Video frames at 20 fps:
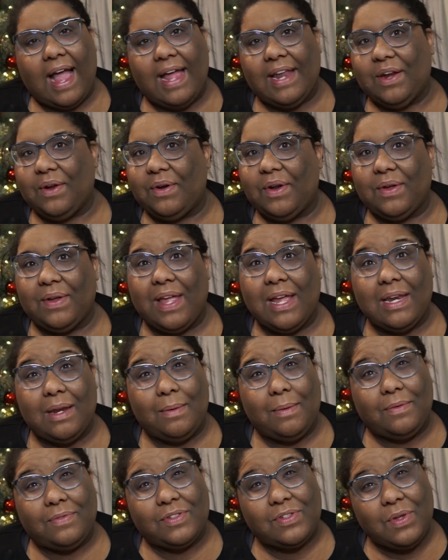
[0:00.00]
don't know,
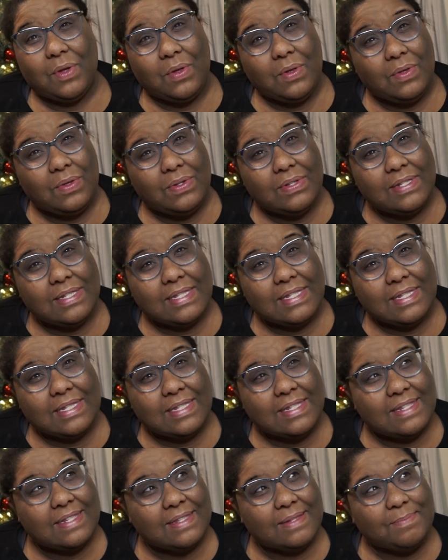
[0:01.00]
Kingdom of
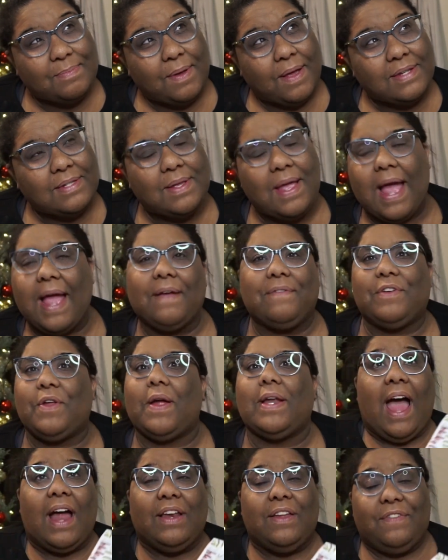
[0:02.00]
Souls, possibly. I have no
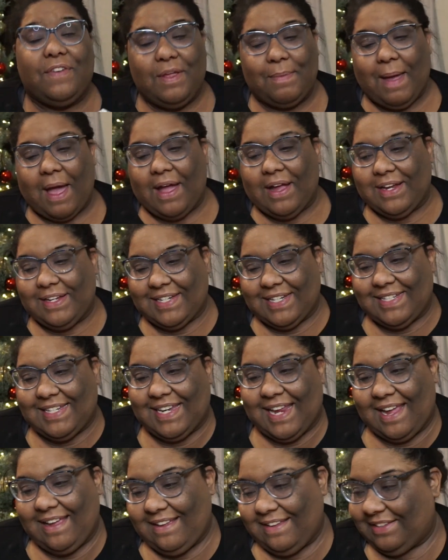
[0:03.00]
idea. How do you feel about how you did
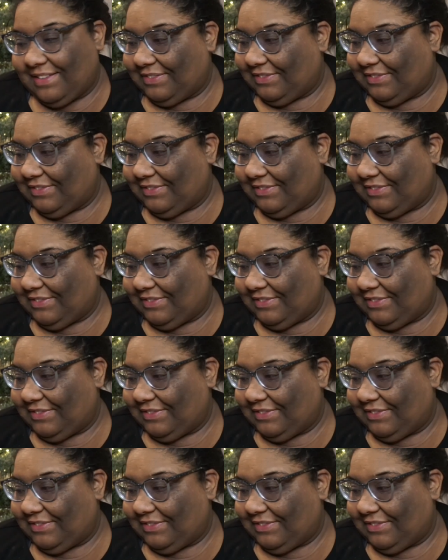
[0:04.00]
today?